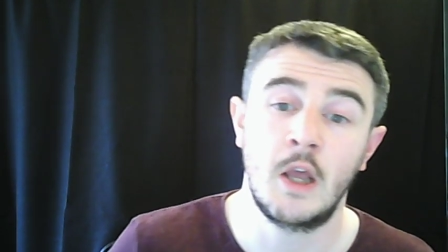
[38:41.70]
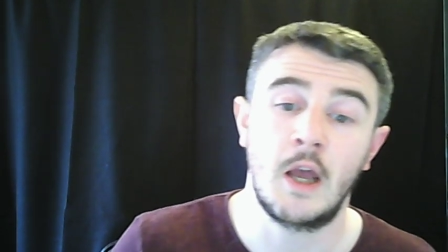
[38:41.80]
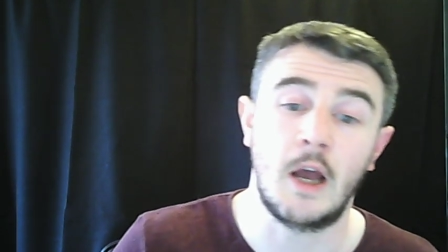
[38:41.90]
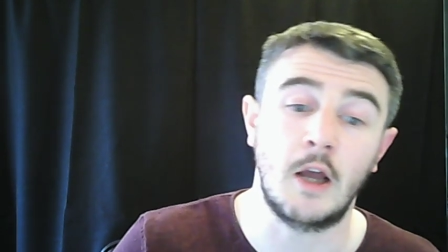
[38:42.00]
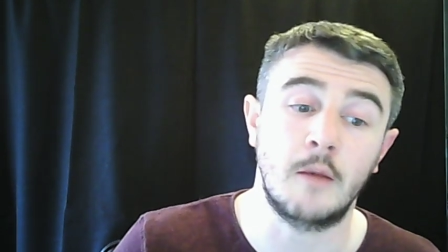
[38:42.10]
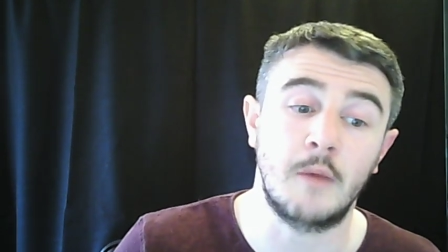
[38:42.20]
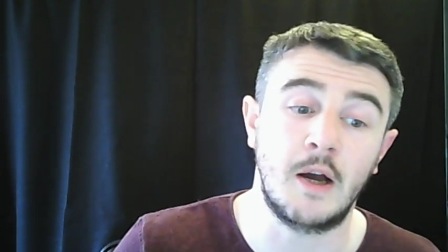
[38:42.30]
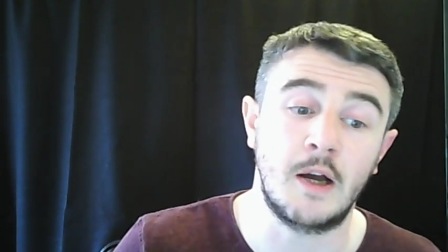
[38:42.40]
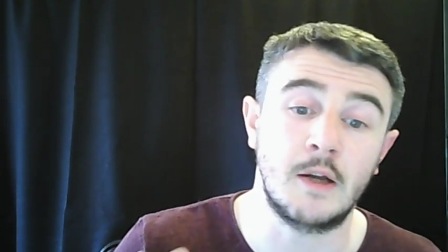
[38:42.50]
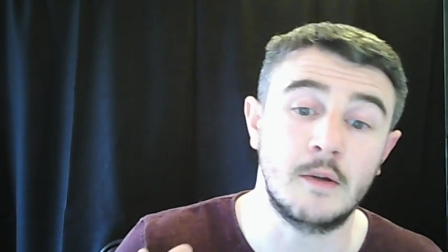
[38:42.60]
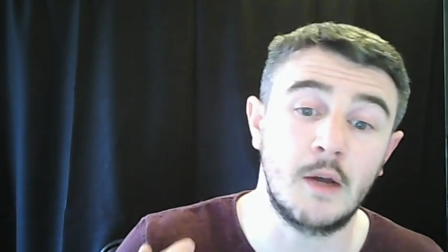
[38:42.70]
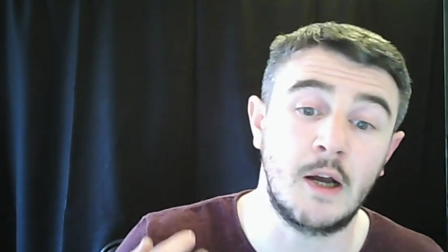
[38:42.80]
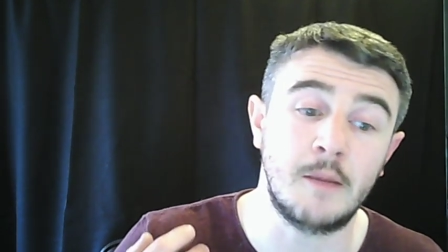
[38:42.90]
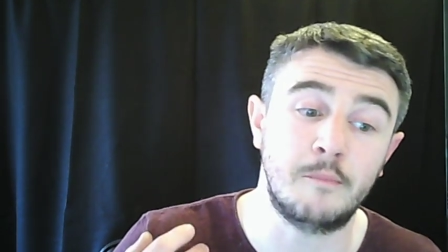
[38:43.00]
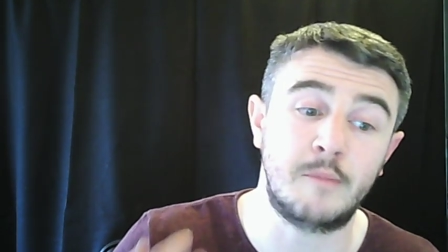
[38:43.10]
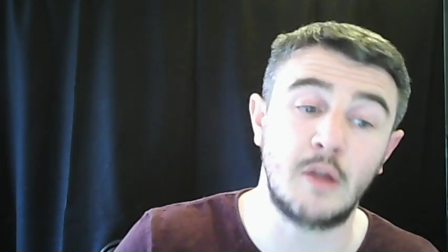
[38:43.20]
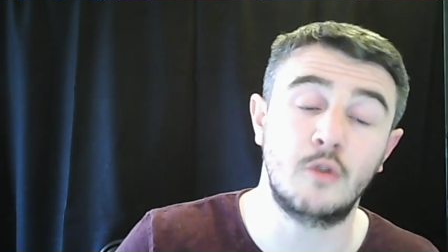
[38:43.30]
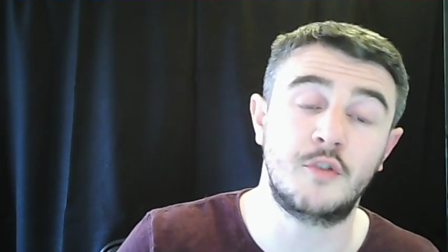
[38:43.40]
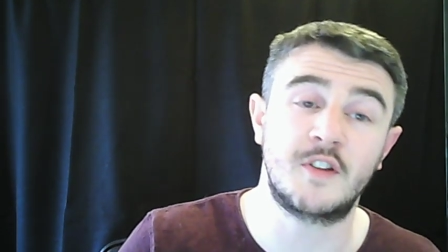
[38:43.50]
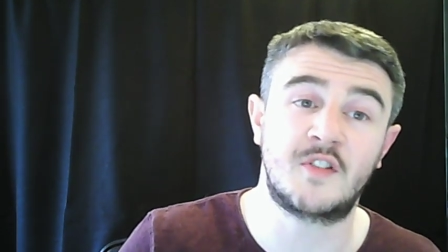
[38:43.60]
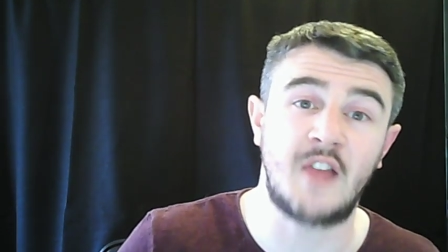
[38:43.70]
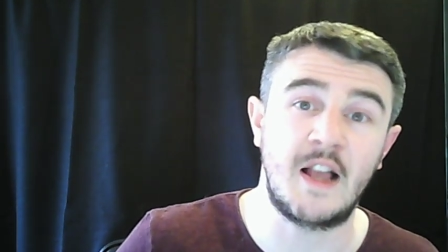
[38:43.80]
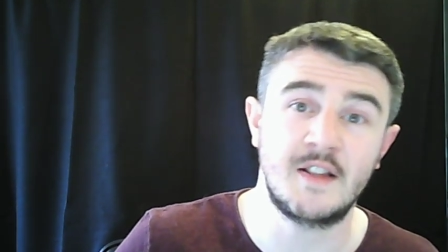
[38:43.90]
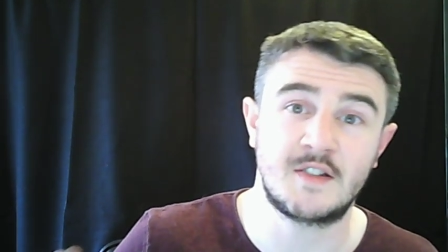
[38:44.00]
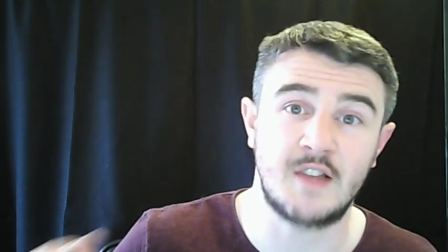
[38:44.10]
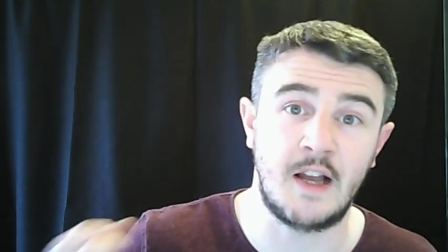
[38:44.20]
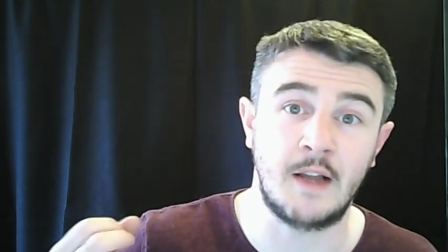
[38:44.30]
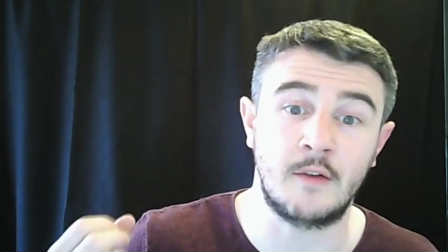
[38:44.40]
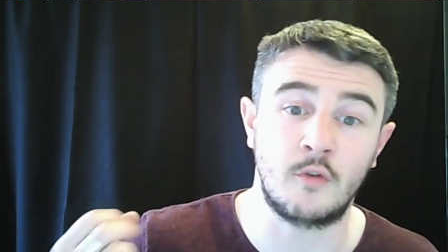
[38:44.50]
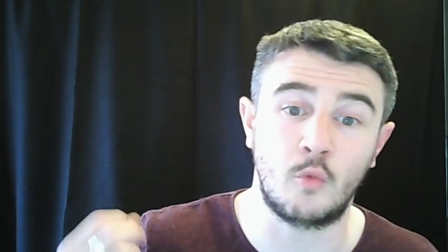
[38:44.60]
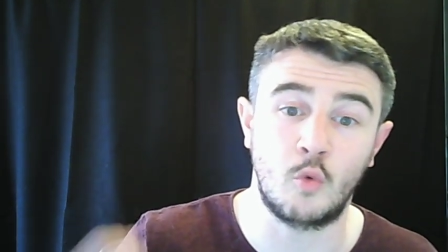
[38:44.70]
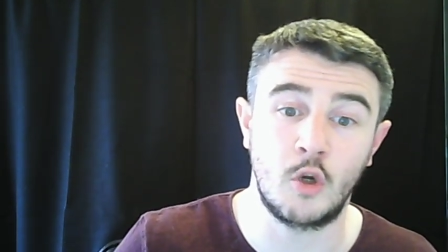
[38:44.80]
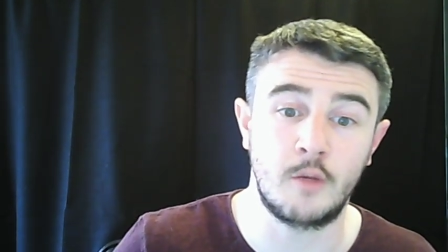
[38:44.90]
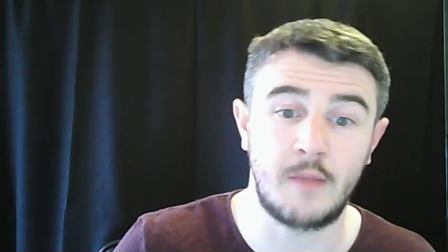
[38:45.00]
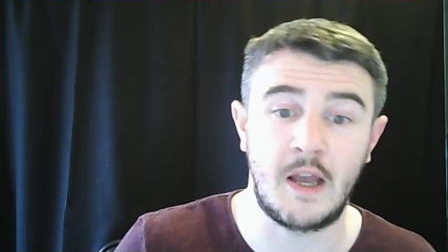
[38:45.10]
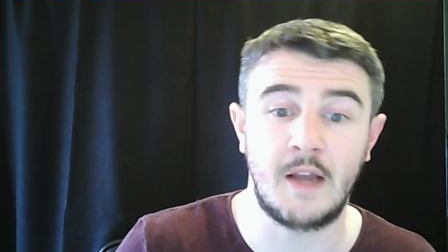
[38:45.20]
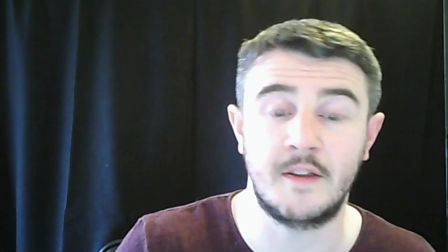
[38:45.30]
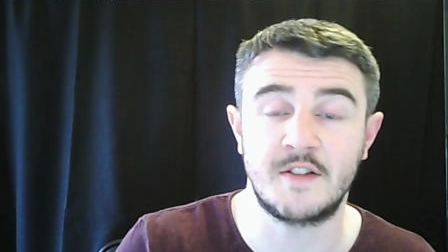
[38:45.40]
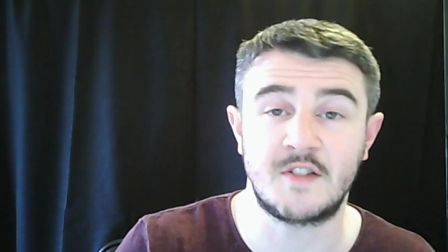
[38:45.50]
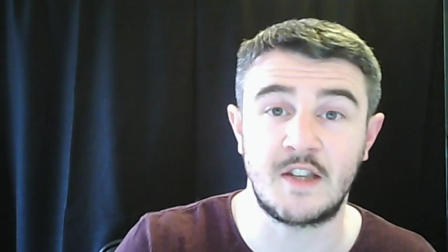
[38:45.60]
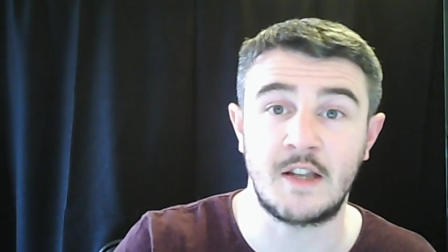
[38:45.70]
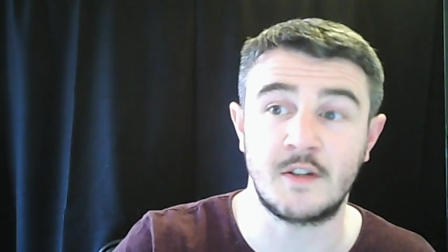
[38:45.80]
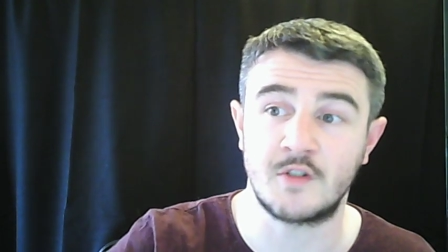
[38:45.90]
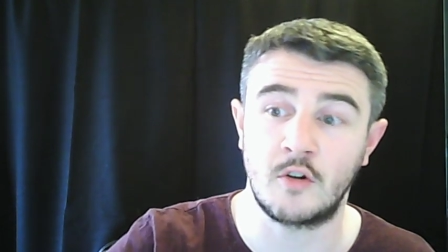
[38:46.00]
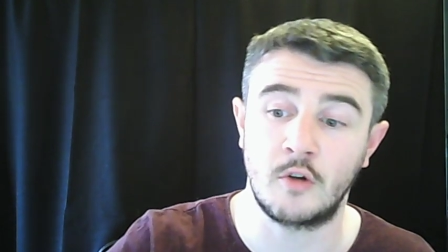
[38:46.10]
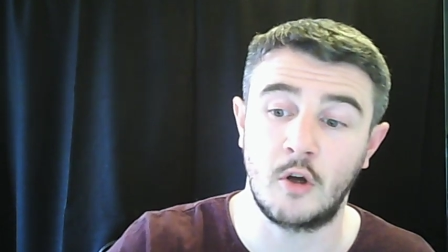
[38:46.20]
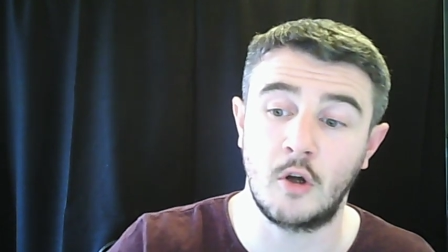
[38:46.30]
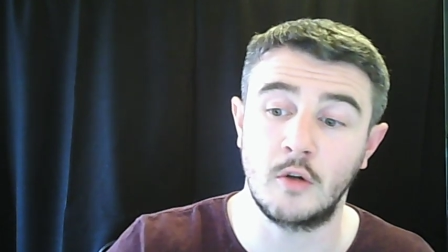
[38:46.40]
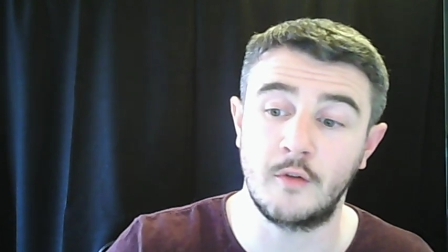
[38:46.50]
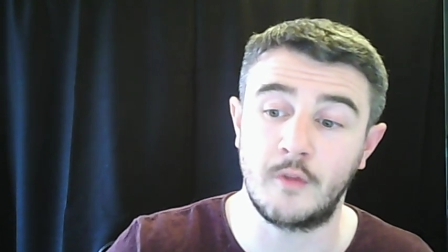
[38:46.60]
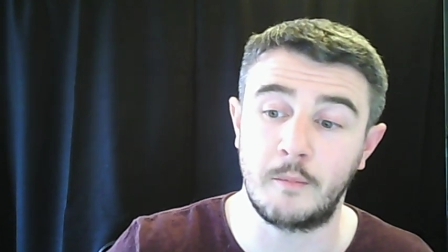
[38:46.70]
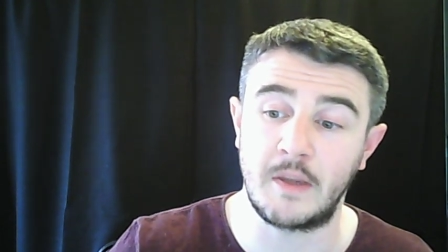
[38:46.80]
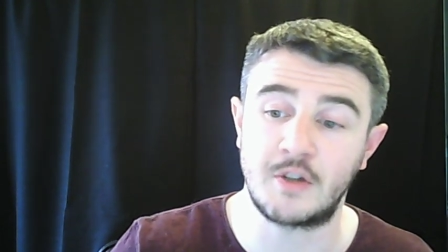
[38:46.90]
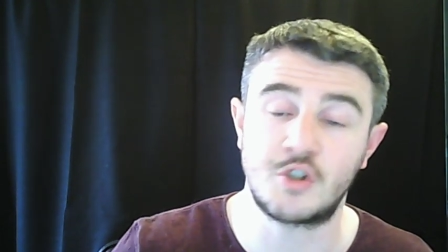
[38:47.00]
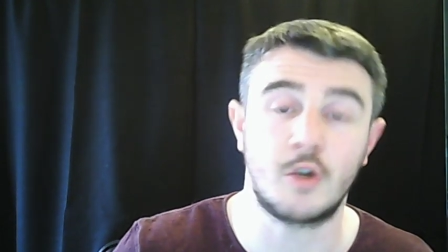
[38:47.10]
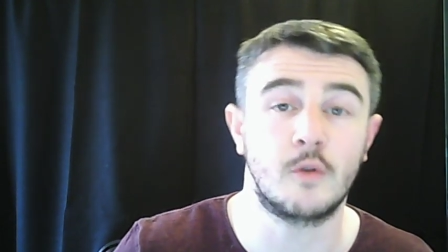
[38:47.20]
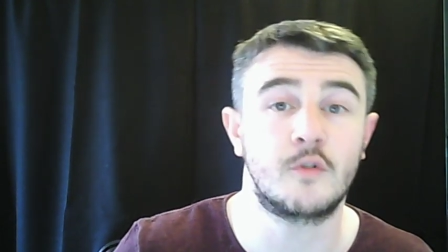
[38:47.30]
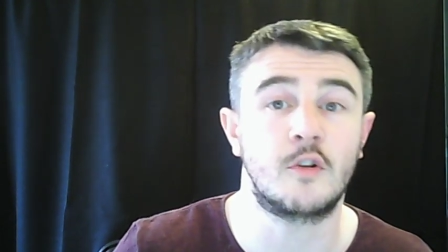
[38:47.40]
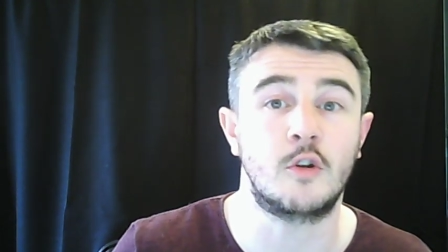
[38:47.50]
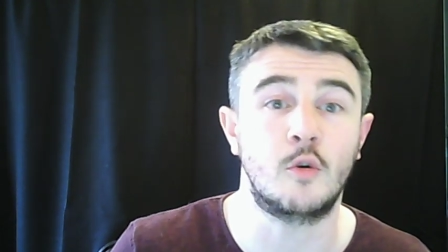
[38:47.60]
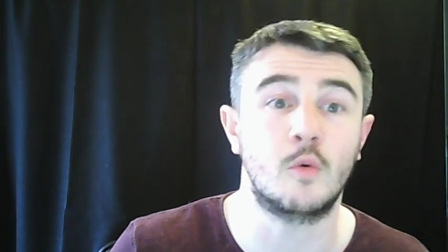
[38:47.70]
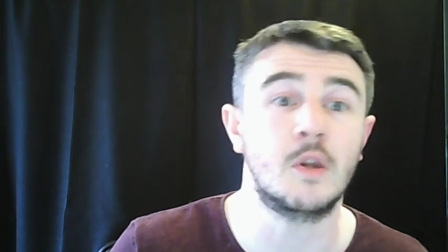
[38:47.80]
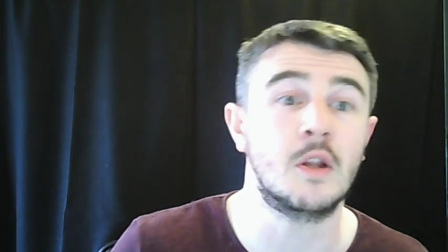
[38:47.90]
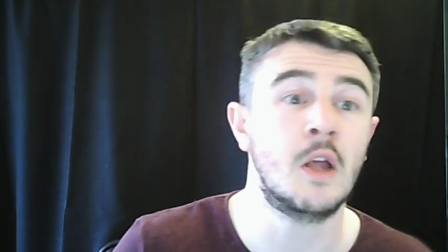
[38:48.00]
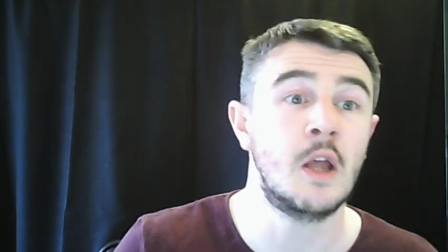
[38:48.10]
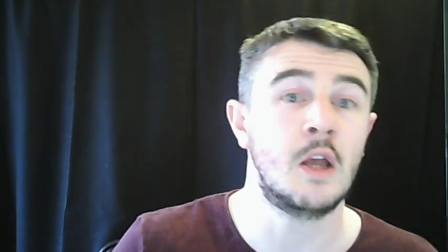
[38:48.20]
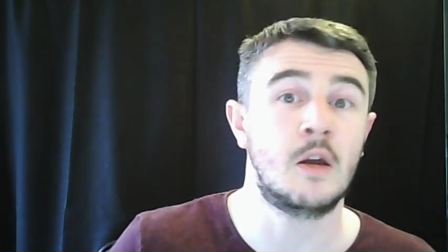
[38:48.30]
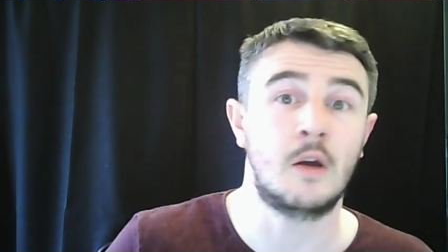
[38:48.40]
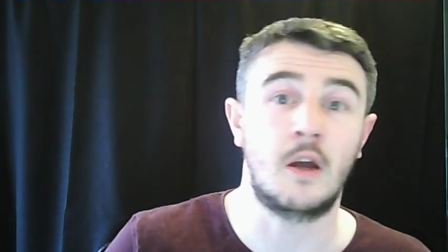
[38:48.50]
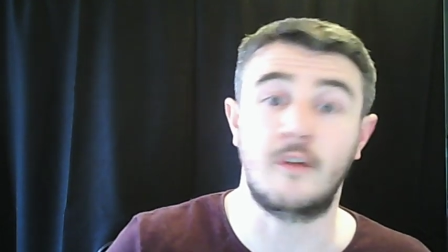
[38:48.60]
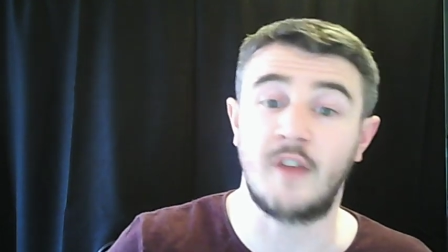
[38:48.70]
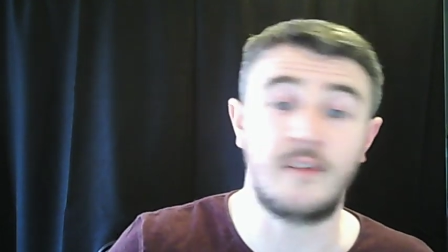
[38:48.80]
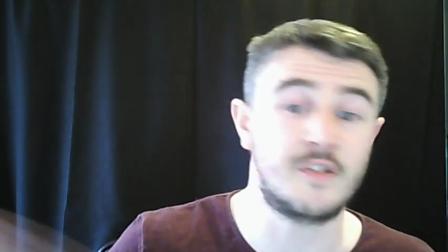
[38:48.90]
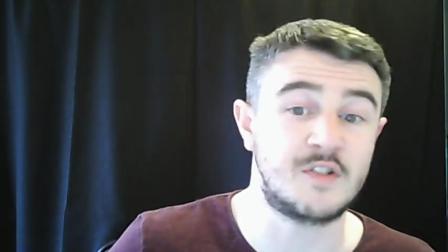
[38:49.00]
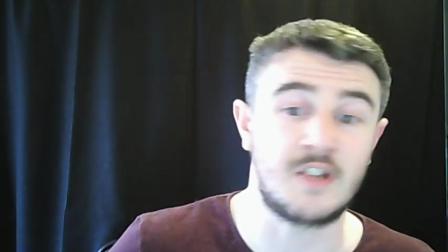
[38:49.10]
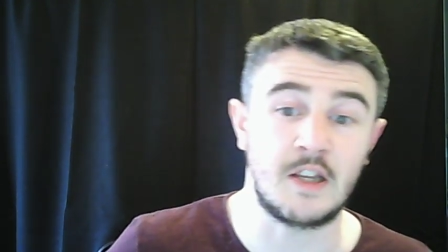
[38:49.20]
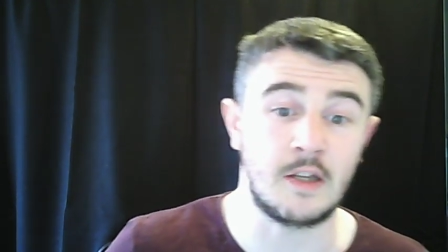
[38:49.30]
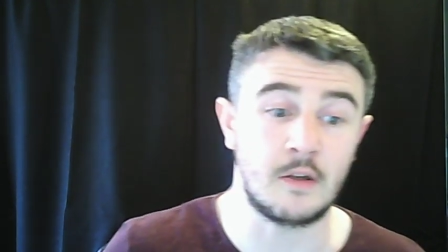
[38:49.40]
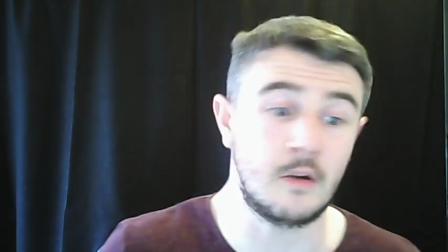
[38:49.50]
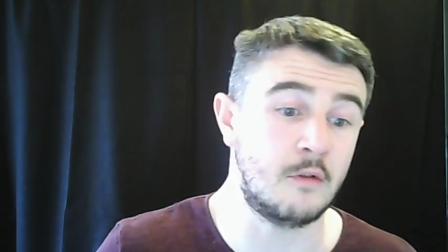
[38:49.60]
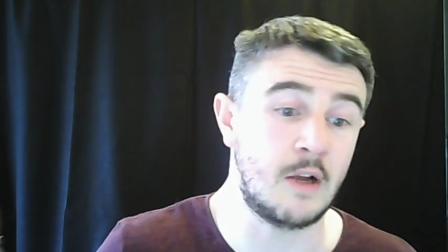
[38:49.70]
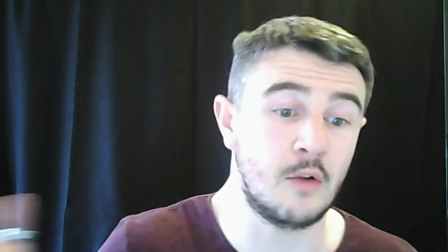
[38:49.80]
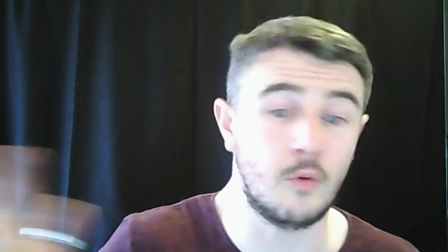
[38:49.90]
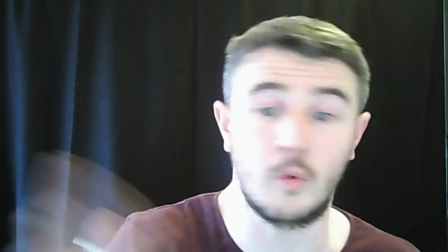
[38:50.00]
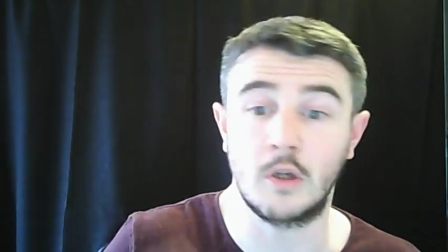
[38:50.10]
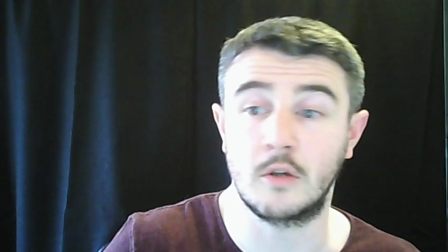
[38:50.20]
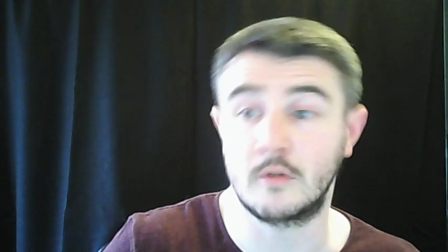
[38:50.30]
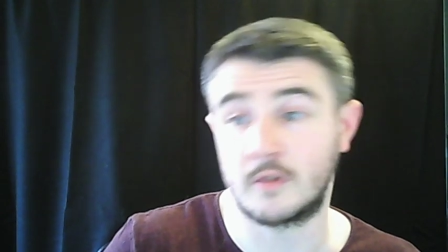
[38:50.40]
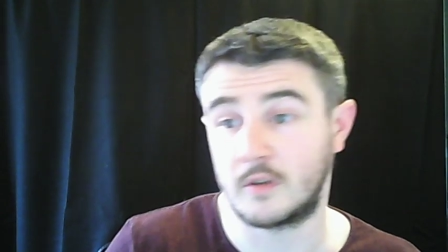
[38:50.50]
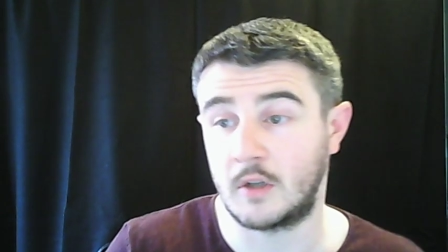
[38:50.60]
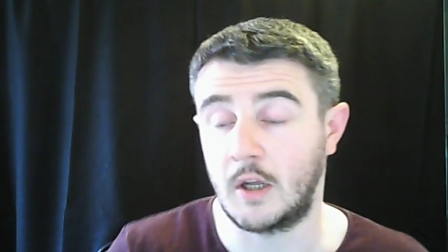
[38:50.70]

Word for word: Um, I I build the sets and work behind the scenes on all of the big shows that you will have ever seen around the world.